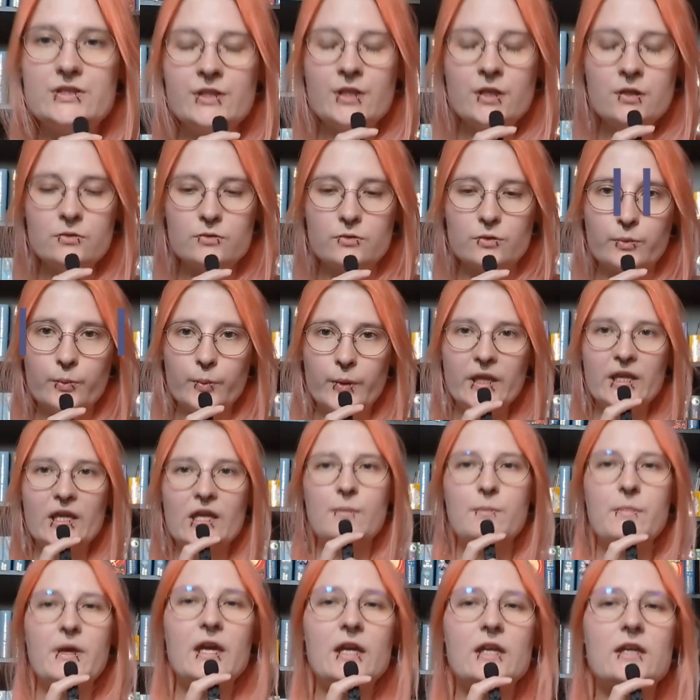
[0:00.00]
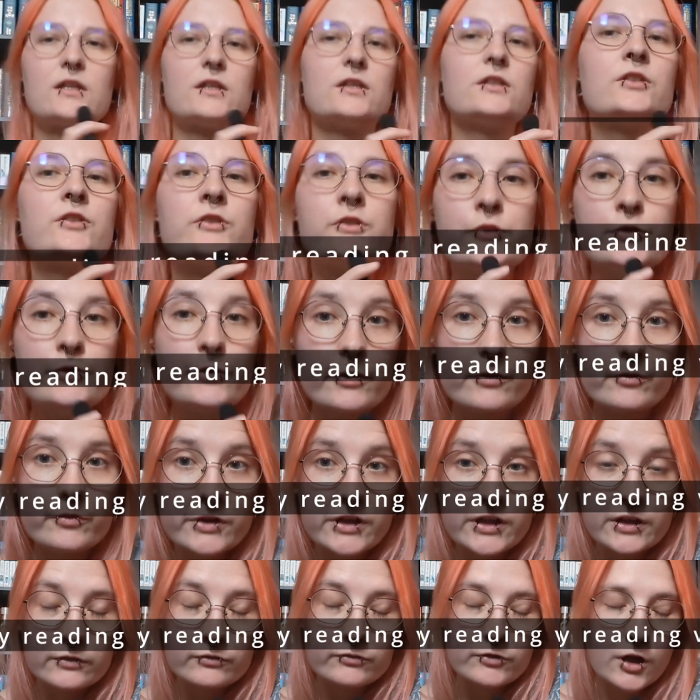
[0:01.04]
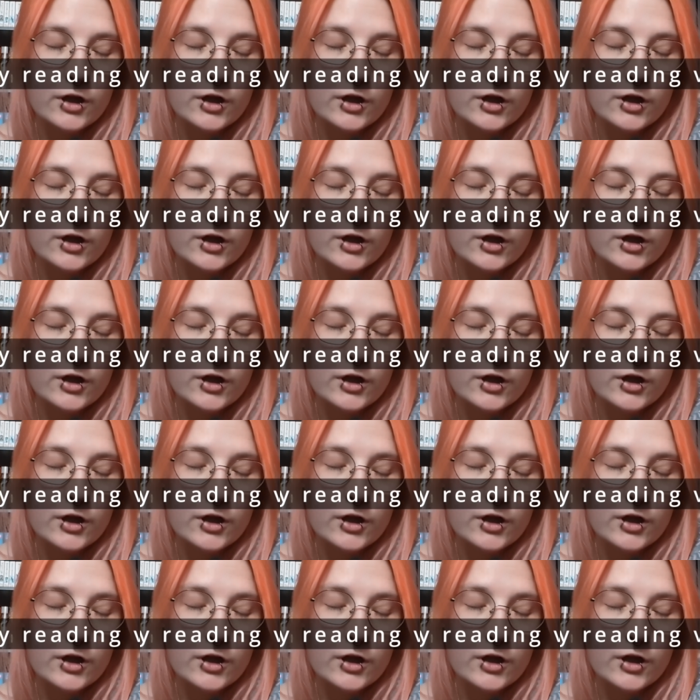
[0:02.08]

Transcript: So, welcome back to the reading